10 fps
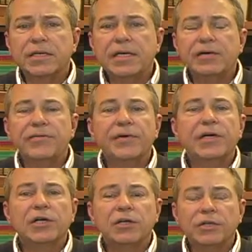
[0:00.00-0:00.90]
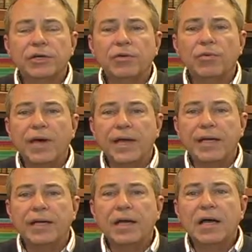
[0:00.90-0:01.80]
in a very clear
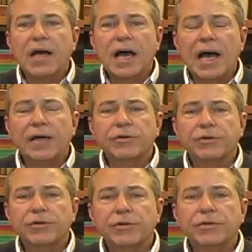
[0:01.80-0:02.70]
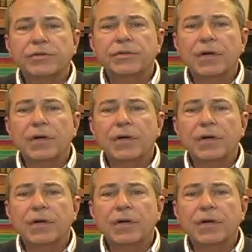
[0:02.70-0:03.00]
way on her